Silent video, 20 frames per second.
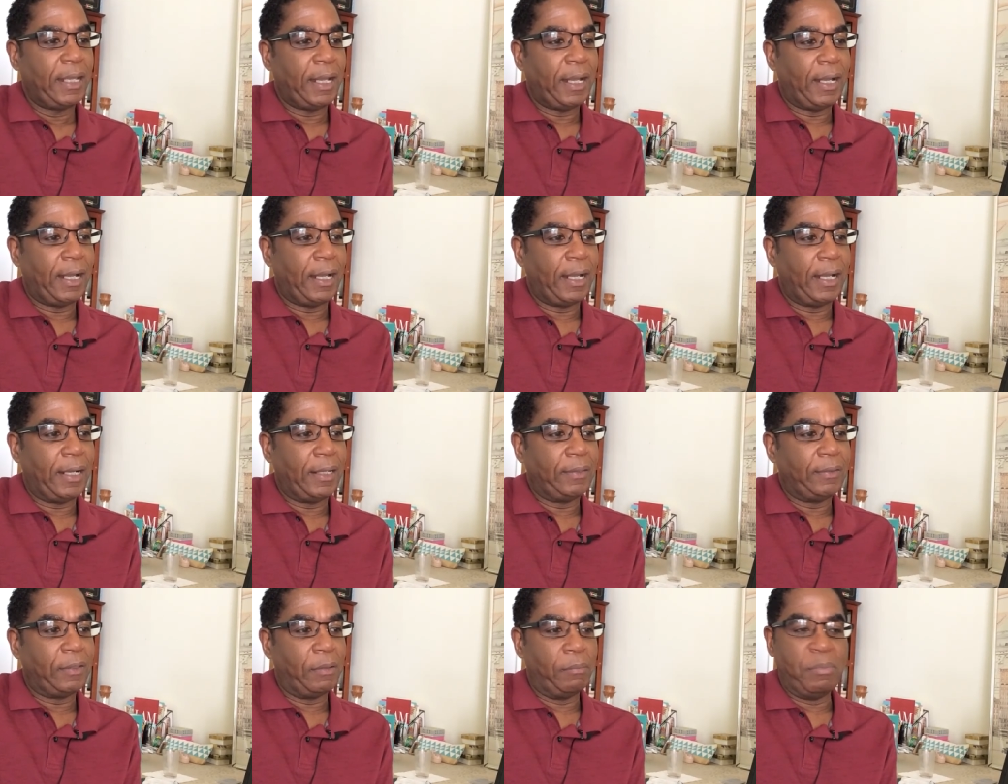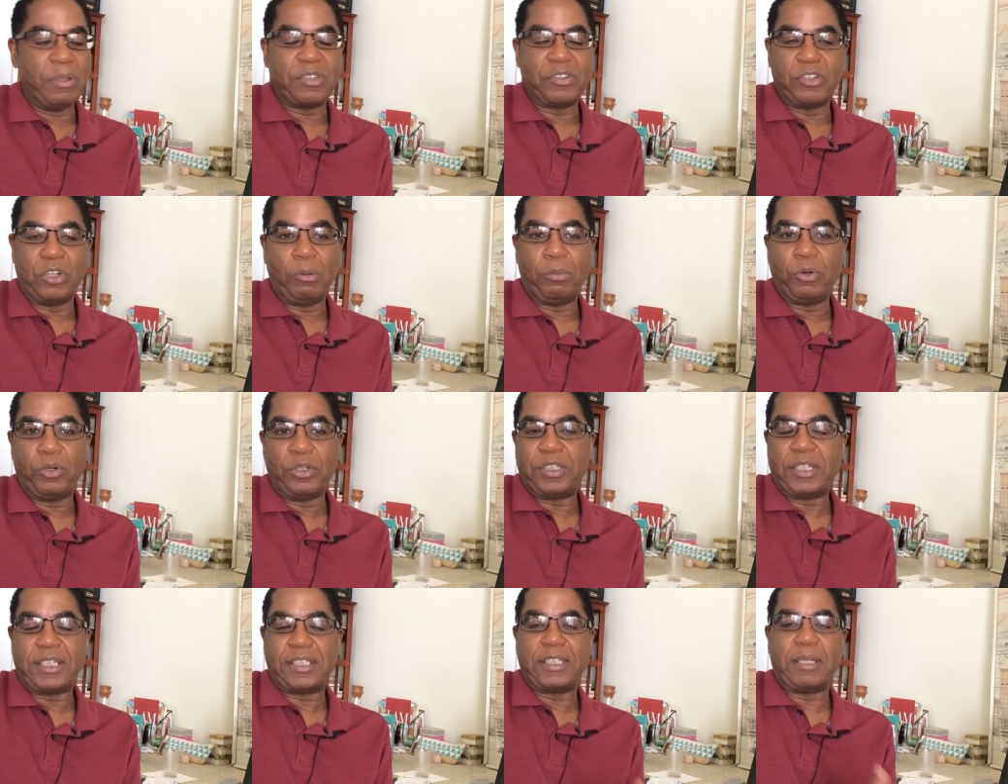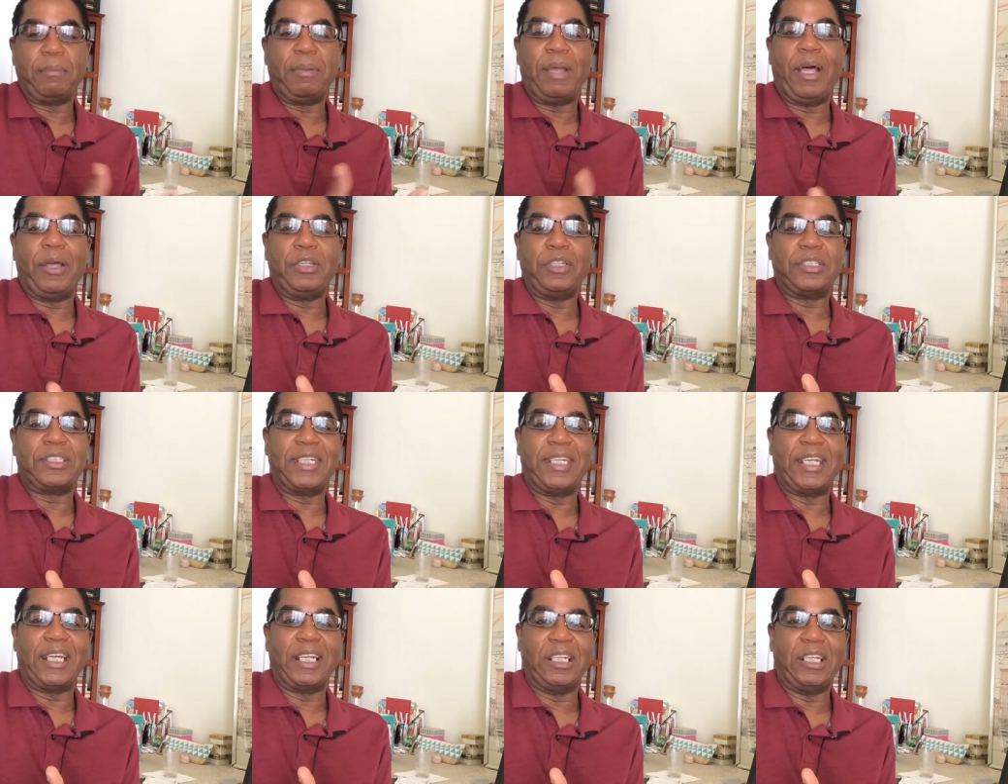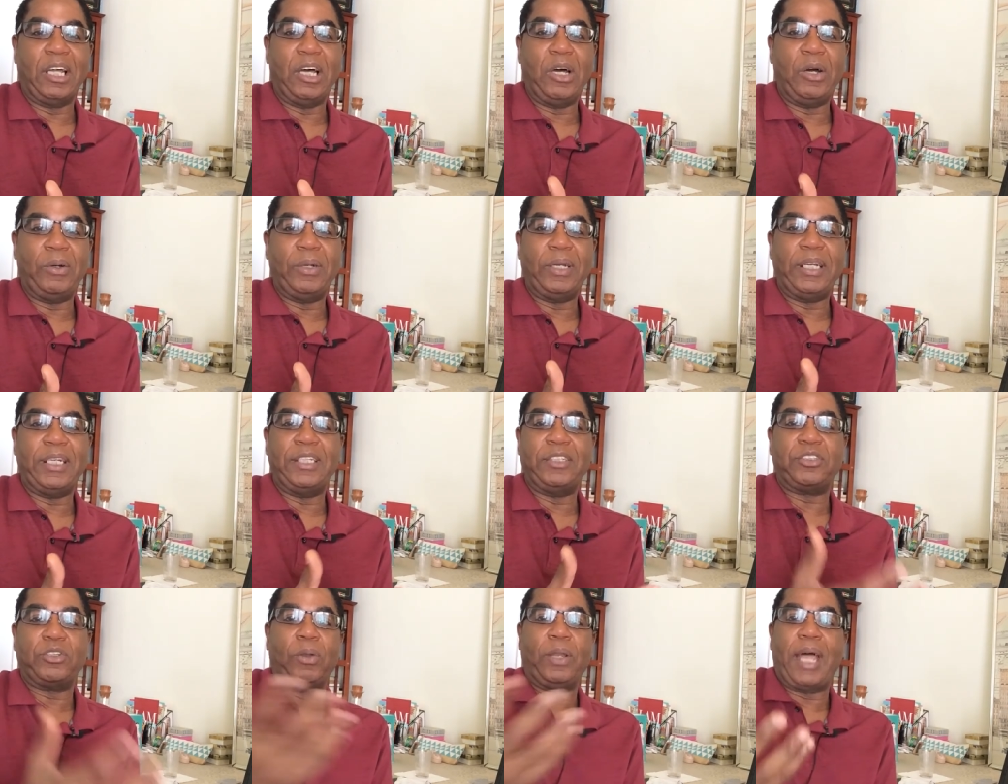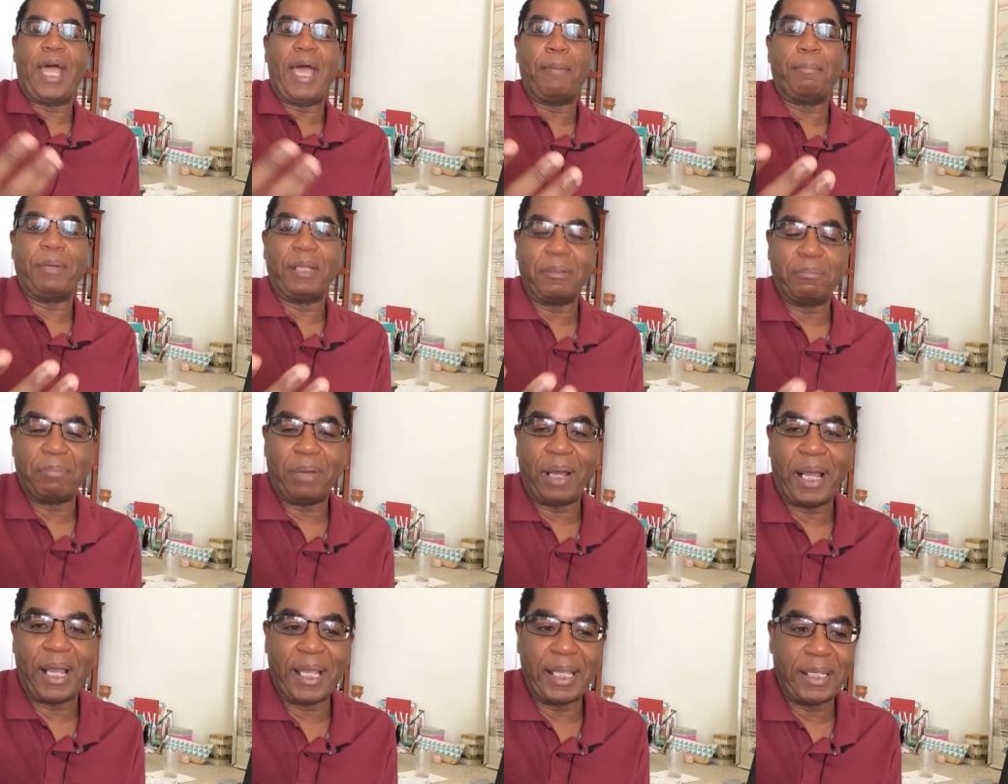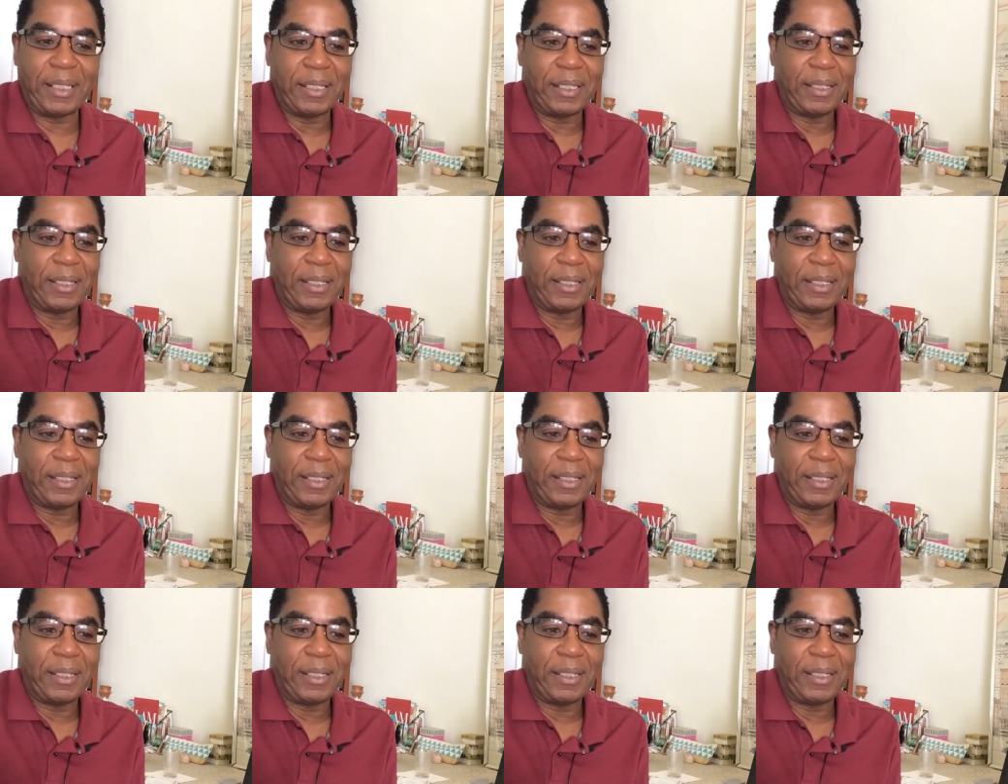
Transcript: Uh, the misnomer is that somehow you're sitting alone and it's all happening by